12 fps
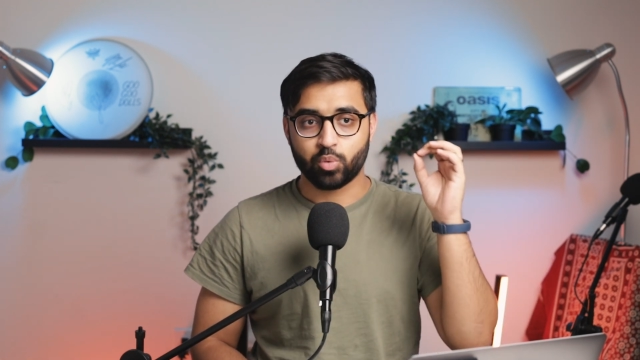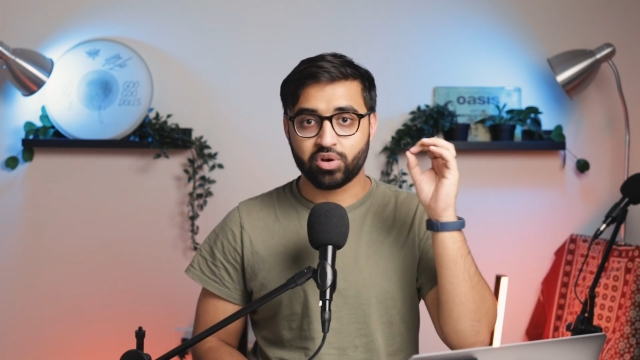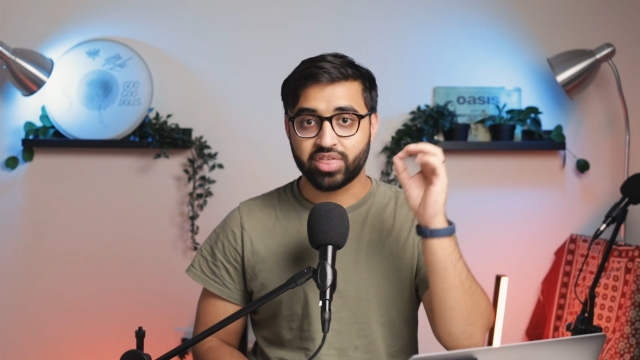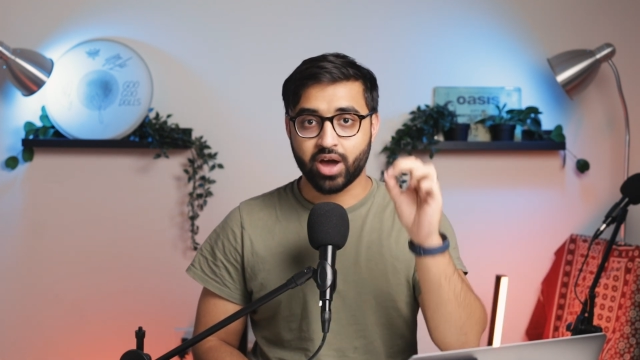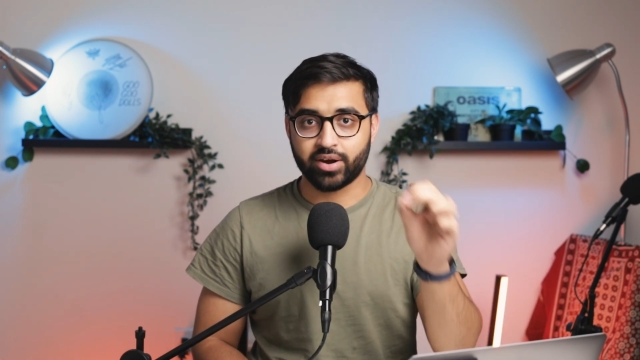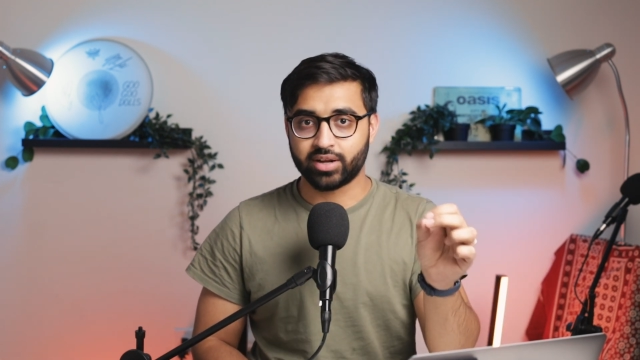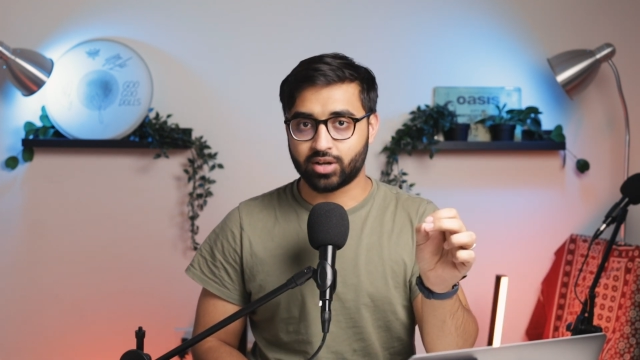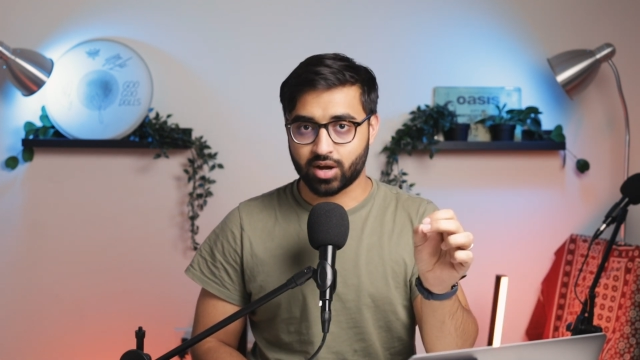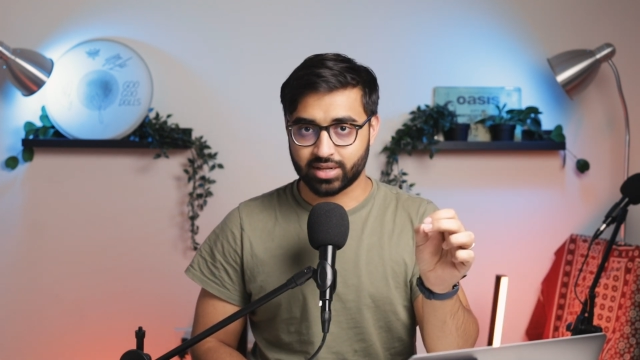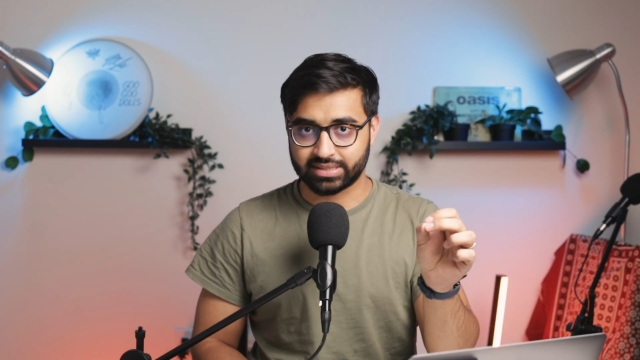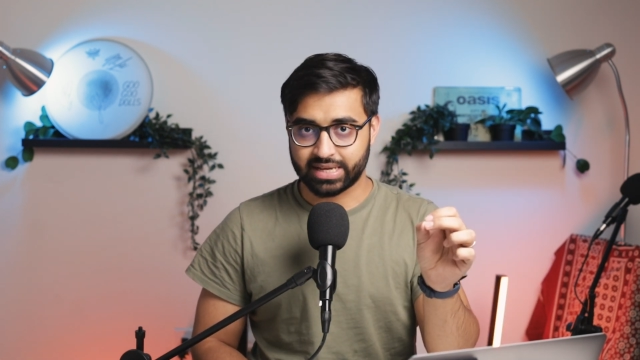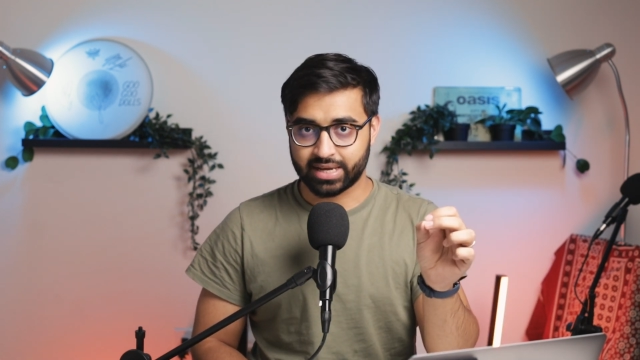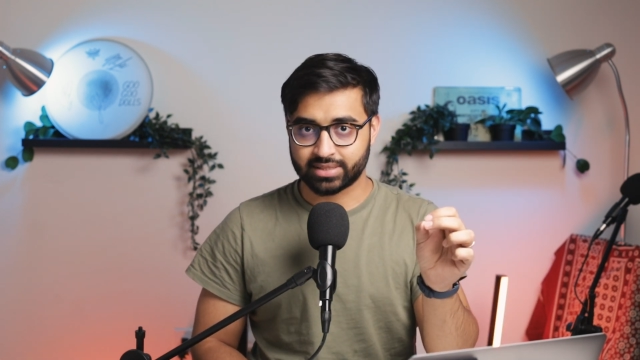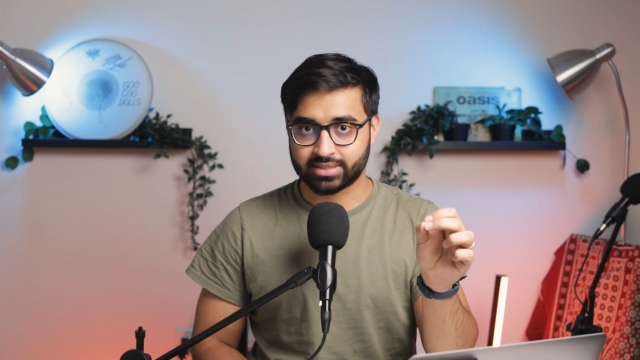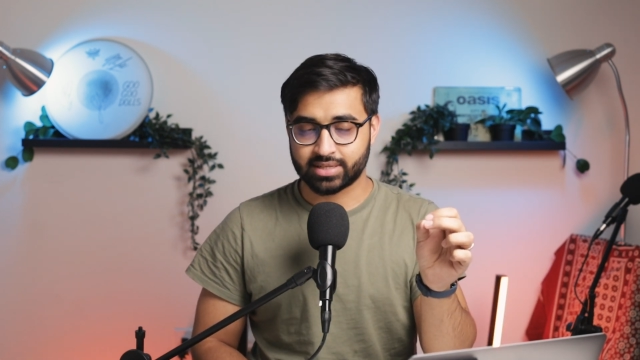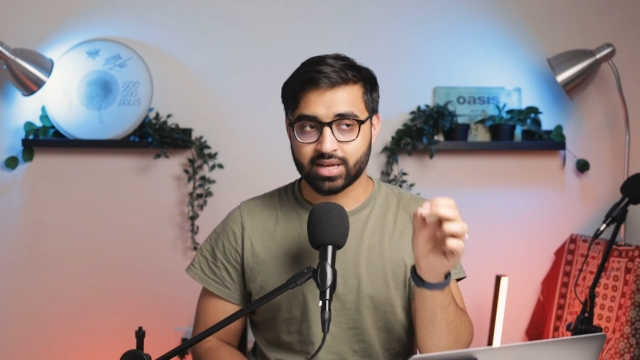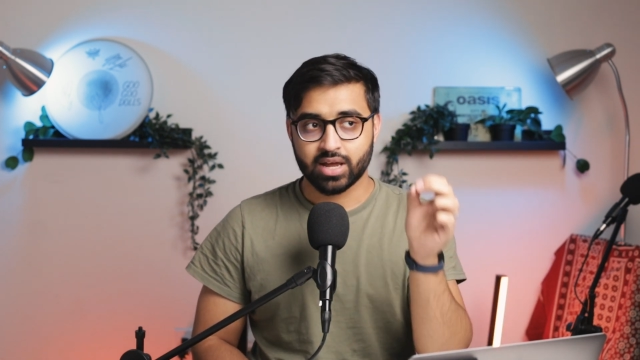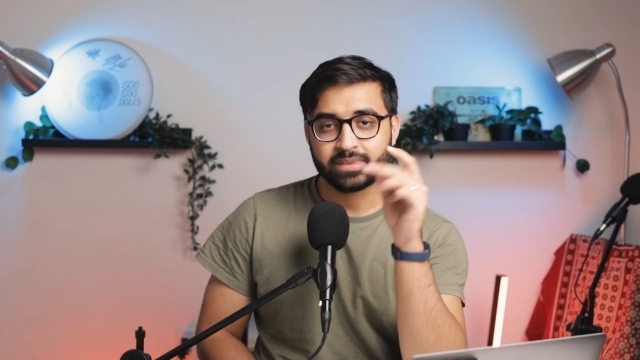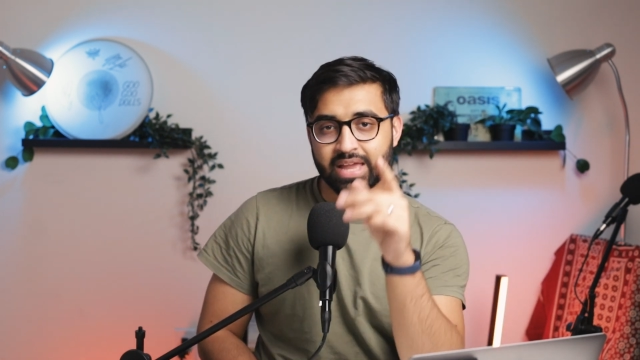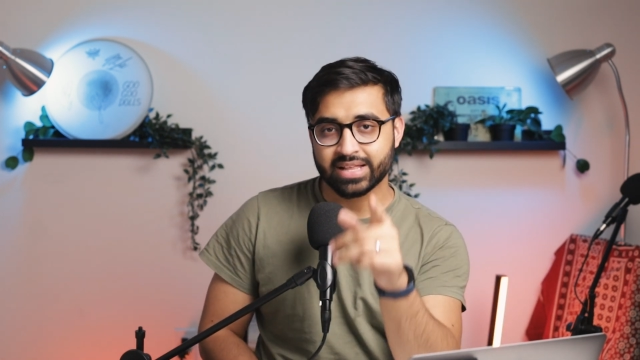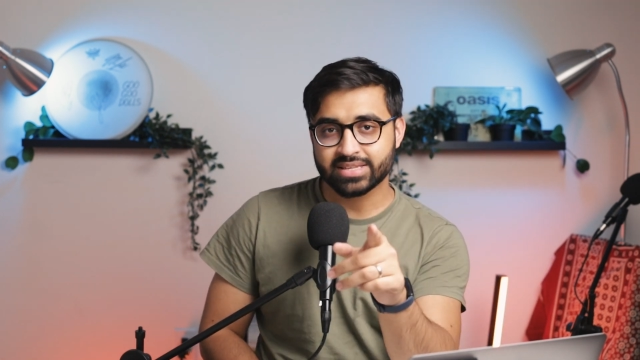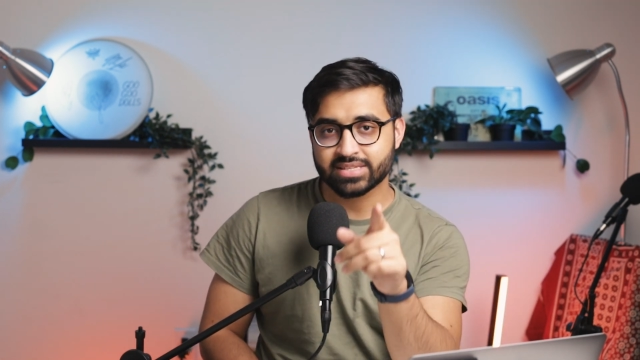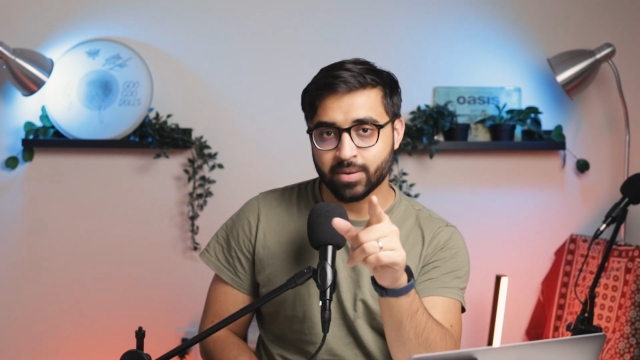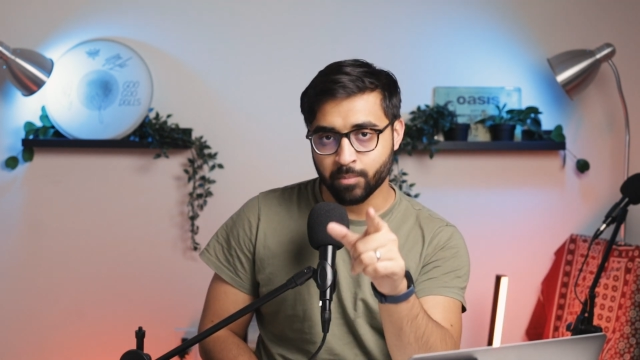without any context.
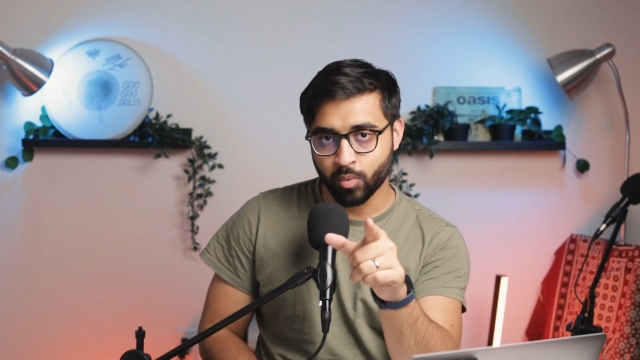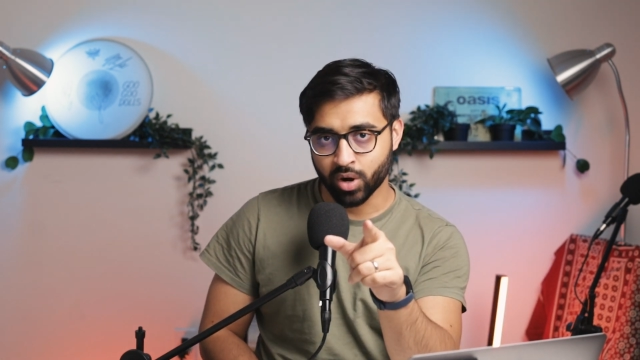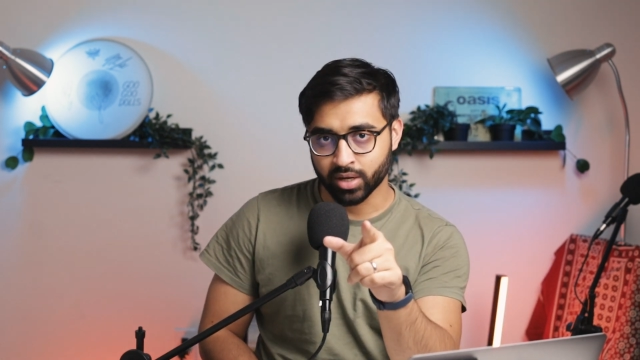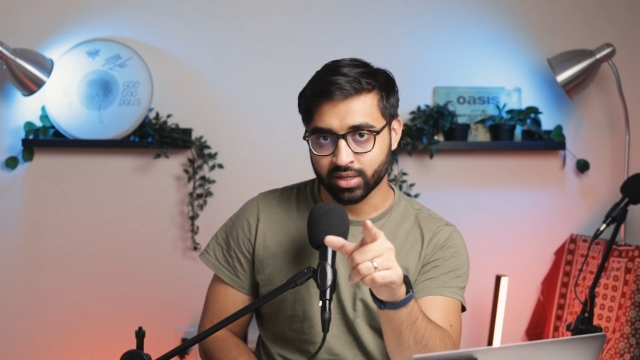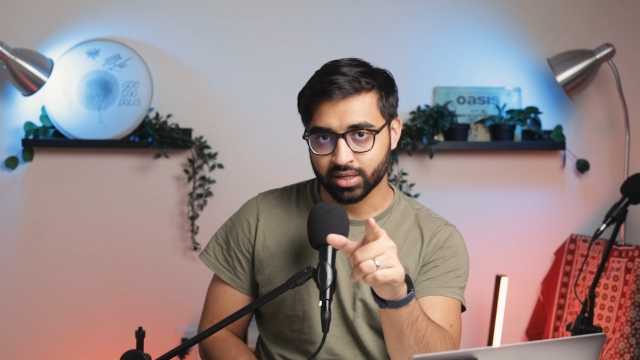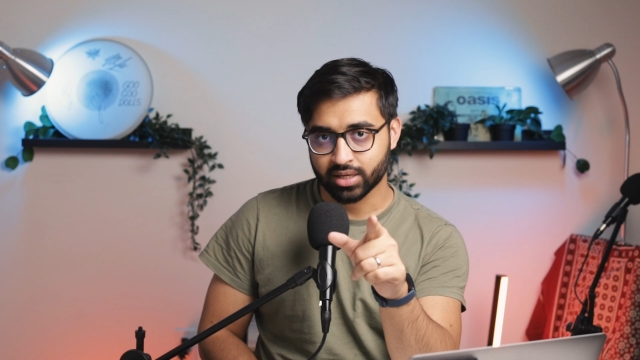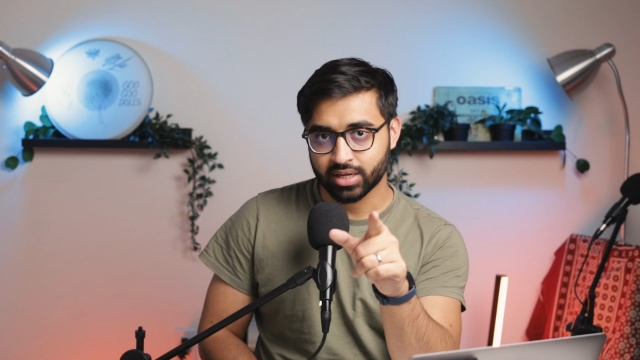Can someone